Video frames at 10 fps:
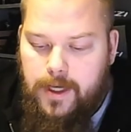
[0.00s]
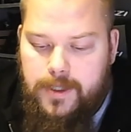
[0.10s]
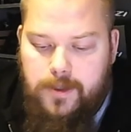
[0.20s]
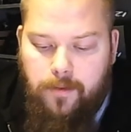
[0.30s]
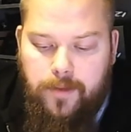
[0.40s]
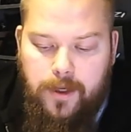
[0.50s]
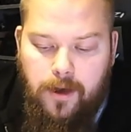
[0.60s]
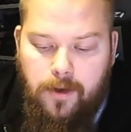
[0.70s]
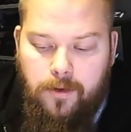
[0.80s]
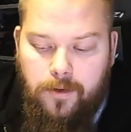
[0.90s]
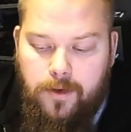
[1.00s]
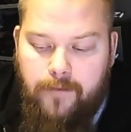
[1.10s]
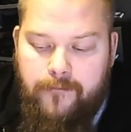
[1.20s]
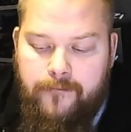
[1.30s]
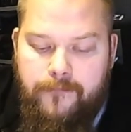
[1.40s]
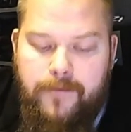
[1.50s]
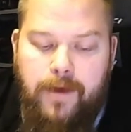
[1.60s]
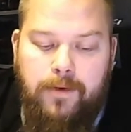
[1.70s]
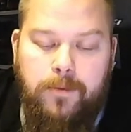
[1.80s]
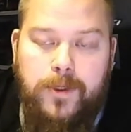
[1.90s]
something I look
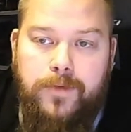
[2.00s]
very much